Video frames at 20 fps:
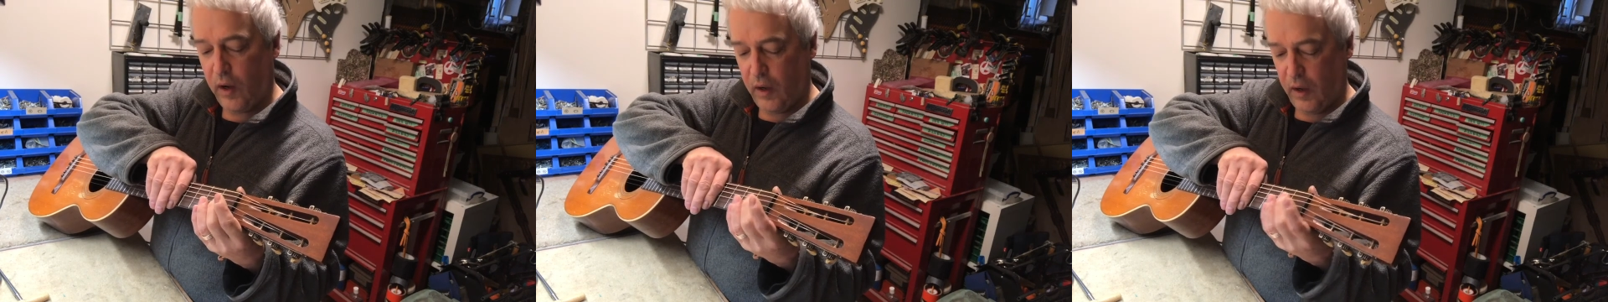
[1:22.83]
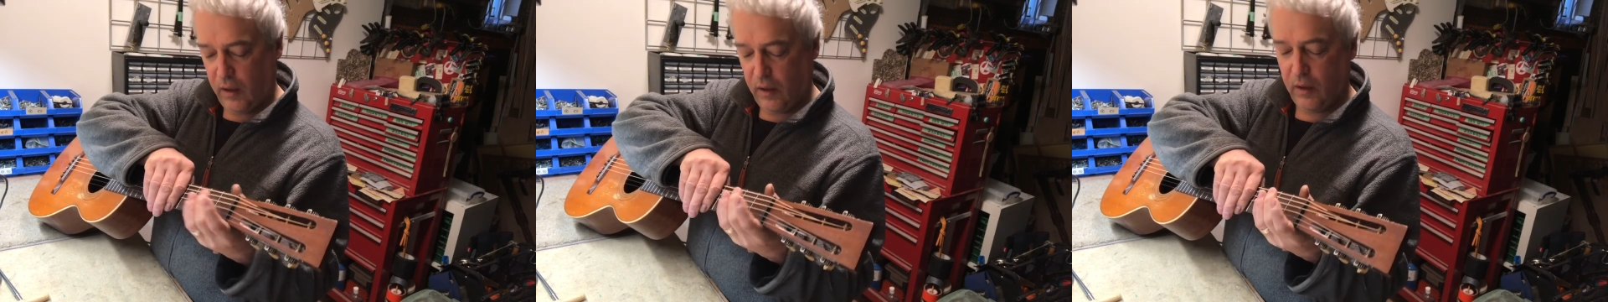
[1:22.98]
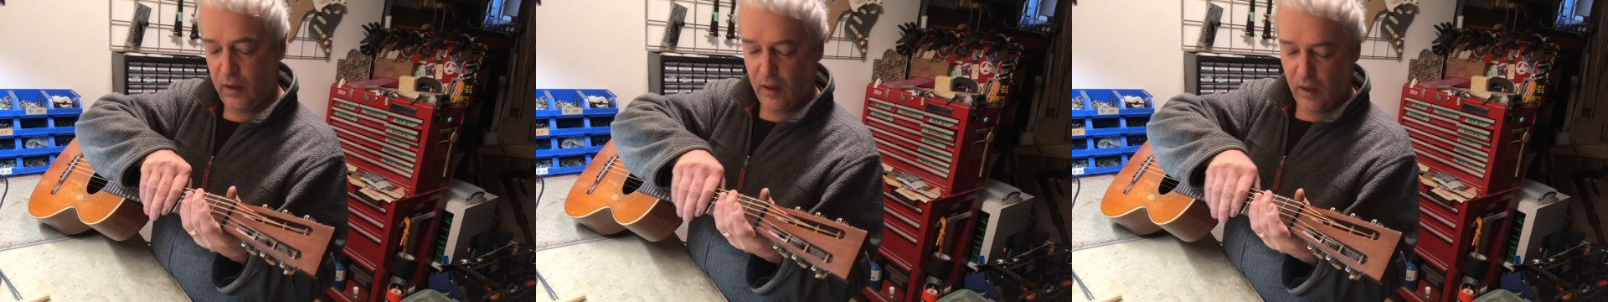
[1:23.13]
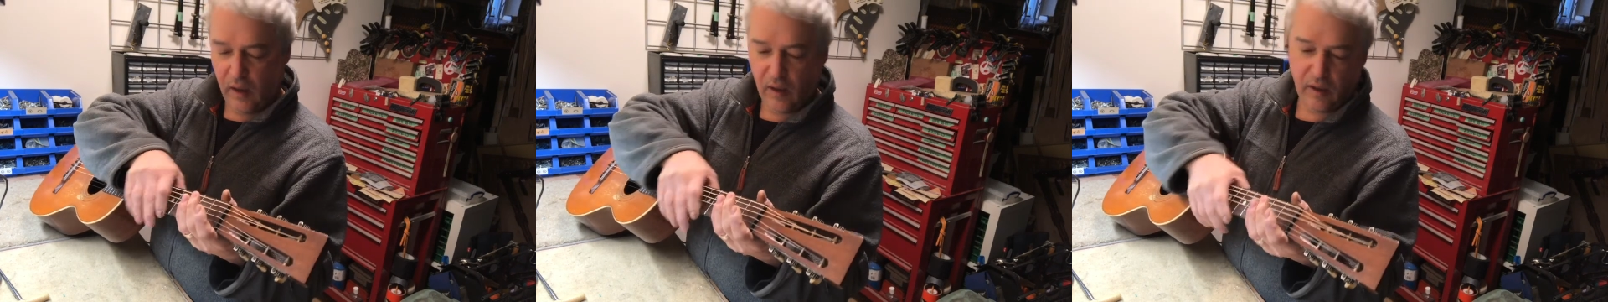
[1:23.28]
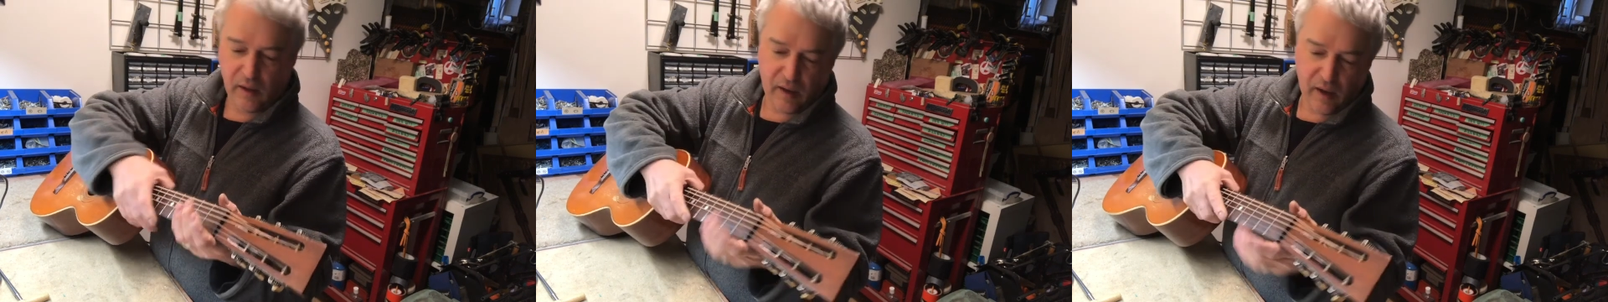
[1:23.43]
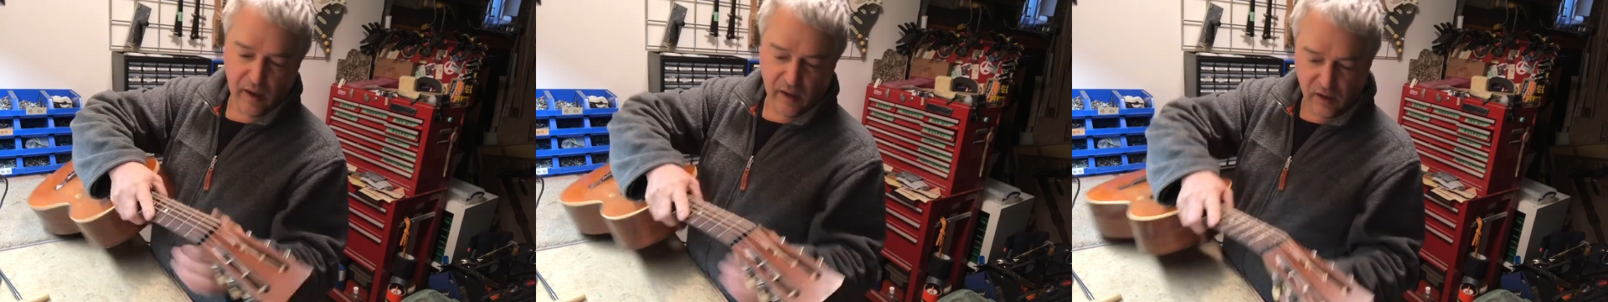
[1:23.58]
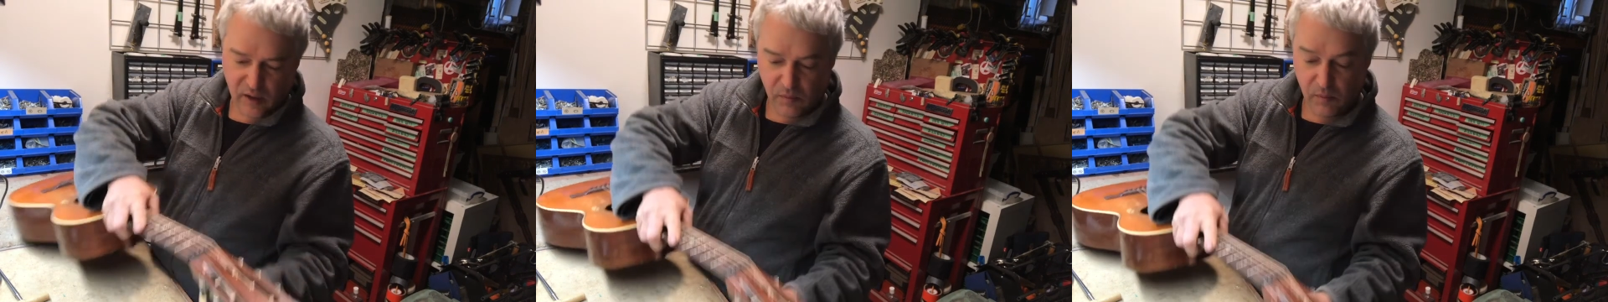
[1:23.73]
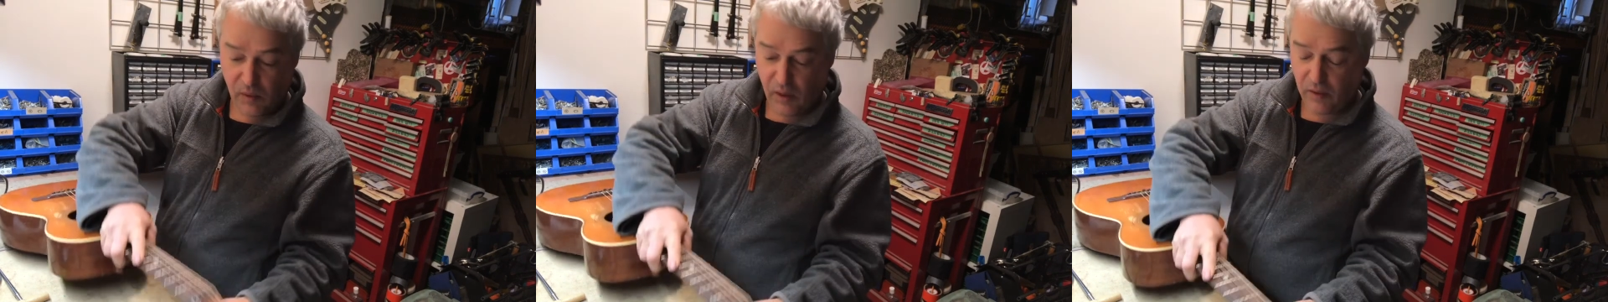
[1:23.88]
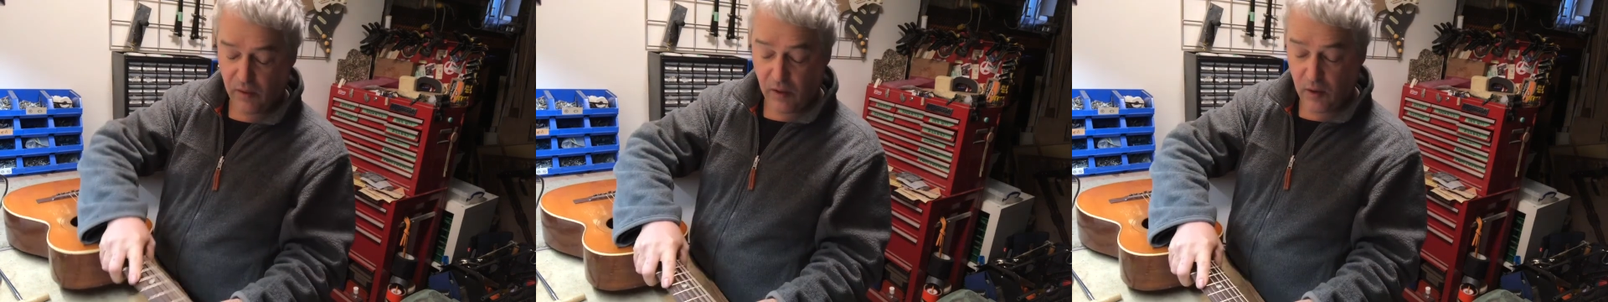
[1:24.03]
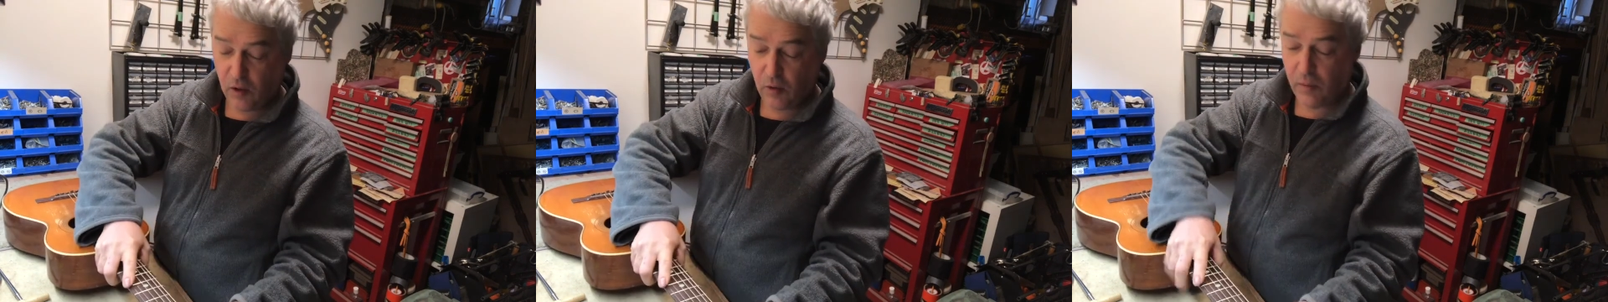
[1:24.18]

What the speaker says: indicate to me that